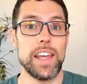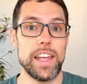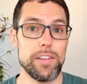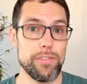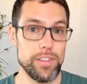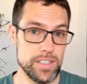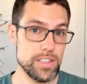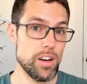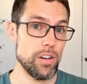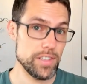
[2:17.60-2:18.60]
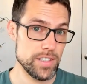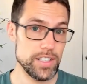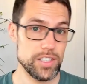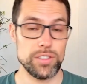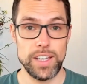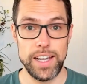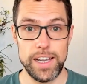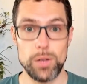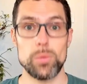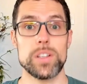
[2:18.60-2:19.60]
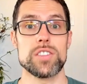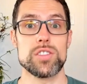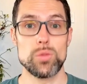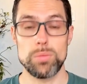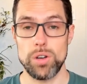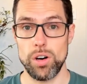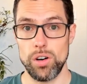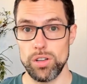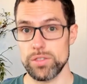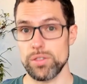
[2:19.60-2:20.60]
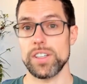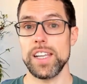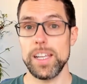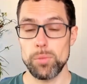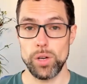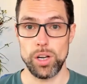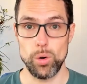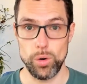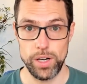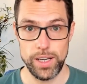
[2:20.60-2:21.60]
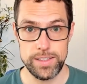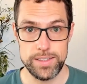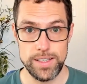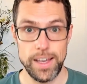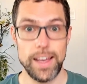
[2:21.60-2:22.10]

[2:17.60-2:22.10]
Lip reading: If it's obviously today with Zoom calls or team recordings,